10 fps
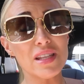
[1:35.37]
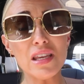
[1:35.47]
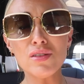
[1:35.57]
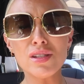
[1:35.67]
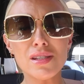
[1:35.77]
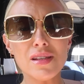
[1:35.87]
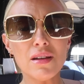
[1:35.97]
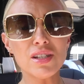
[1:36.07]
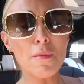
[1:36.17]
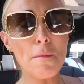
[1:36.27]
They use
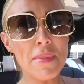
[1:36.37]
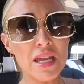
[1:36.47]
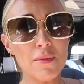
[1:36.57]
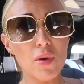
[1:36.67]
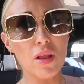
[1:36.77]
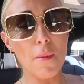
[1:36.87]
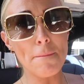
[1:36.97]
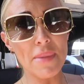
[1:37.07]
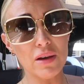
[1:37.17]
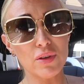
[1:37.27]
such a minimal
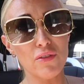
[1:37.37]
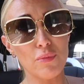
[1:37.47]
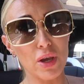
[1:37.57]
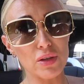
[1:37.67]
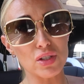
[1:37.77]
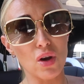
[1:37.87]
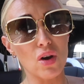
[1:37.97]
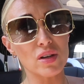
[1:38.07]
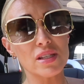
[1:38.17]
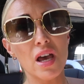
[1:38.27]
amount of
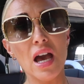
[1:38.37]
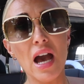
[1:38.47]
Botox